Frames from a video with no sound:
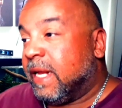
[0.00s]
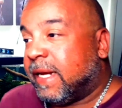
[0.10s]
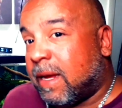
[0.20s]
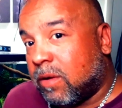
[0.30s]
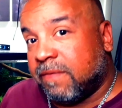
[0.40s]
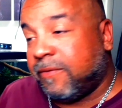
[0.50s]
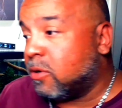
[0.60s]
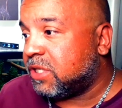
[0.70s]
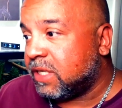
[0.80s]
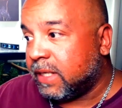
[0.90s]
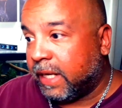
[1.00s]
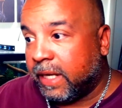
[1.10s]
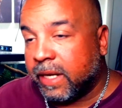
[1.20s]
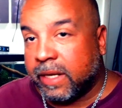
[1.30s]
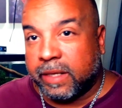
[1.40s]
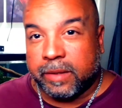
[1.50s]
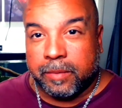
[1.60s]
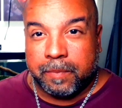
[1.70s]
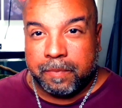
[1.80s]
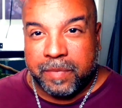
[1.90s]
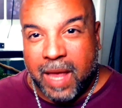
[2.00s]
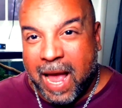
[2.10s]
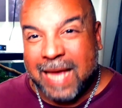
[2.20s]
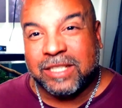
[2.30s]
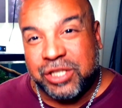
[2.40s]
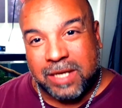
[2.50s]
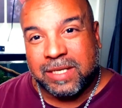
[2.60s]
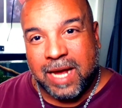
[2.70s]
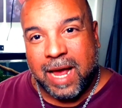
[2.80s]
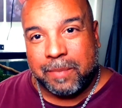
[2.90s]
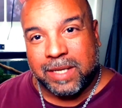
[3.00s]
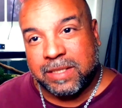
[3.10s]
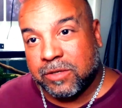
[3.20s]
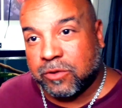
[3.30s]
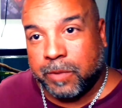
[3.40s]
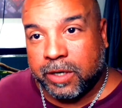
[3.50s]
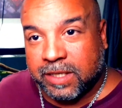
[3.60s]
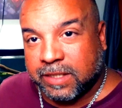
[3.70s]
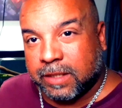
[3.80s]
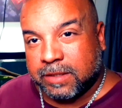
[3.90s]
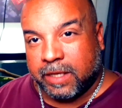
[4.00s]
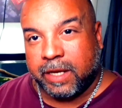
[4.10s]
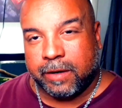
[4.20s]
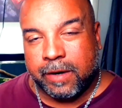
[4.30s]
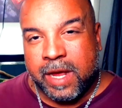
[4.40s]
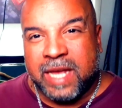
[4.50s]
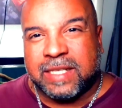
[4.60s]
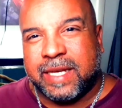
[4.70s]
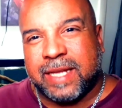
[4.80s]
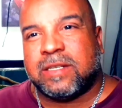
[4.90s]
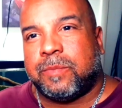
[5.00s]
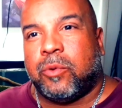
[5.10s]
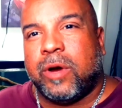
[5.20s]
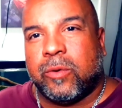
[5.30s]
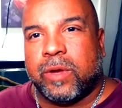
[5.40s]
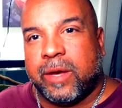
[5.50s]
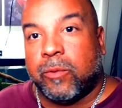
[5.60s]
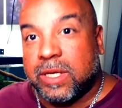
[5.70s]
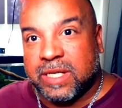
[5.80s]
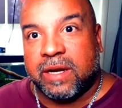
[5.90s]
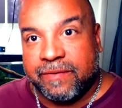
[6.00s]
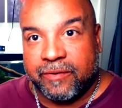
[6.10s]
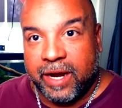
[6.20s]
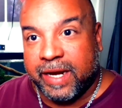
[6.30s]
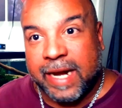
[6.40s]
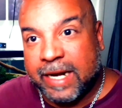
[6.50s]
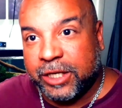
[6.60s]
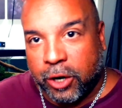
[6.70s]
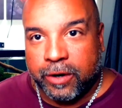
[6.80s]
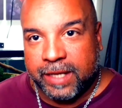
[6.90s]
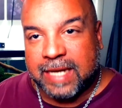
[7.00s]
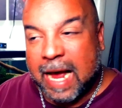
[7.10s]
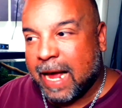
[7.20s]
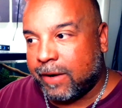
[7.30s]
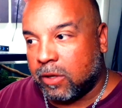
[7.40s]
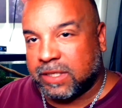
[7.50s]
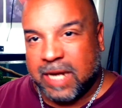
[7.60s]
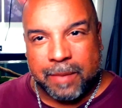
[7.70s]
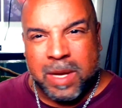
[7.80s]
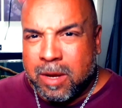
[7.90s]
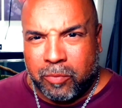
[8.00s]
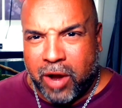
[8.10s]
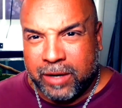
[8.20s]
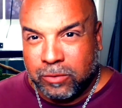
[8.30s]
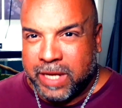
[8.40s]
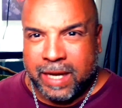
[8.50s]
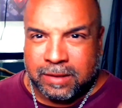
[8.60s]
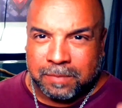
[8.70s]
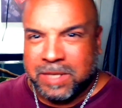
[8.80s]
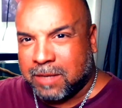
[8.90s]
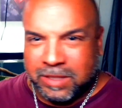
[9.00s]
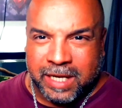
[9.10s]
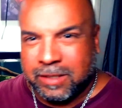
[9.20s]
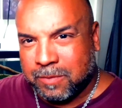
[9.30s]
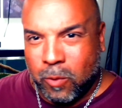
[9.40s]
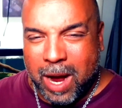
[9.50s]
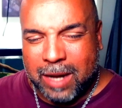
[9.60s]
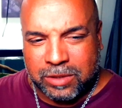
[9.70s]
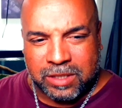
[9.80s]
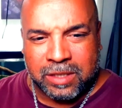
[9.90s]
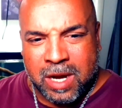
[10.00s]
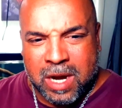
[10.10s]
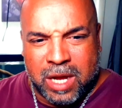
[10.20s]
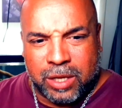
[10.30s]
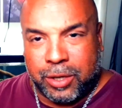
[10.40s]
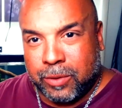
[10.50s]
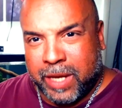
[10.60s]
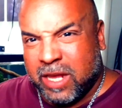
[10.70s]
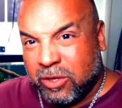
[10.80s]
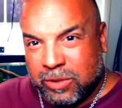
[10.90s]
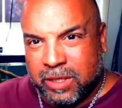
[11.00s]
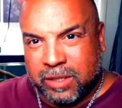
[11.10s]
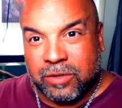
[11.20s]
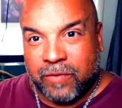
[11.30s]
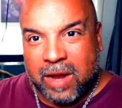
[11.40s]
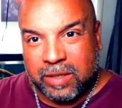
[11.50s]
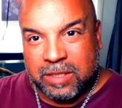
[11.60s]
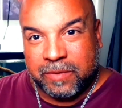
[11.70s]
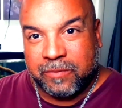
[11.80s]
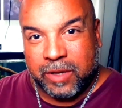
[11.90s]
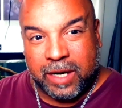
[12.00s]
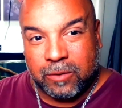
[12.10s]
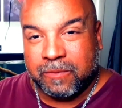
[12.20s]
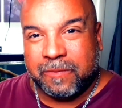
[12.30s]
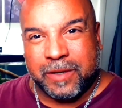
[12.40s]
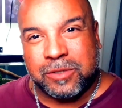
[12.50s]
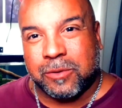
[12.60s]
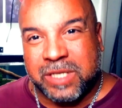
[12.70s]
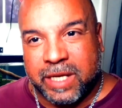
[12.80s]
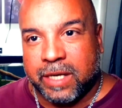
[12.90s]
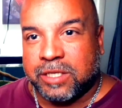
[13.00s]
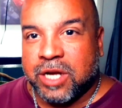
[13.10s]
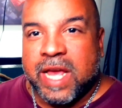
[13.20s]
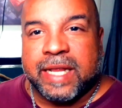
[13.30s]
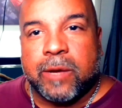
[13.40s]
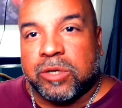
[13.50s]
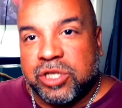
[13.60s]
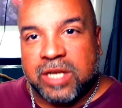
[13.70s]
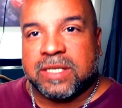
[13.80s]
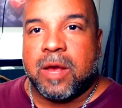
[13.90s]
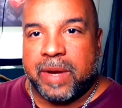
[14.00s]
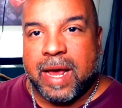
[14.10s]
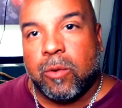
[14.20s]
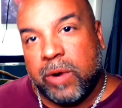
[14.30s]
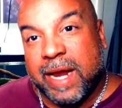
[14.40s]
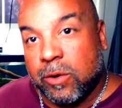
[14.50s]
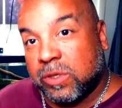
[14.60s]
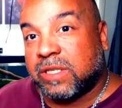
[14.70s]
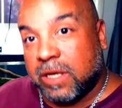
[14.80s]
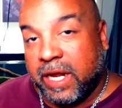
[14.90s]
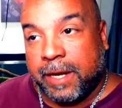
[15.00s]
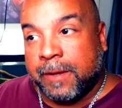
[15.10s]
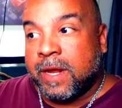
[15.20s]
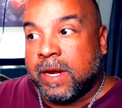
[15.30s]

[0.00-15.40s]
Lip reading: Now, unfortunately, I just got my Central American cichlids in here to get to the point where they wasn't afraid and darting to hide all the time. Brand new tank. Sometimes it takes them a while to, you know, get used to their surroundings before they don't feel so skittish. They were just coming out when I noticed the leak.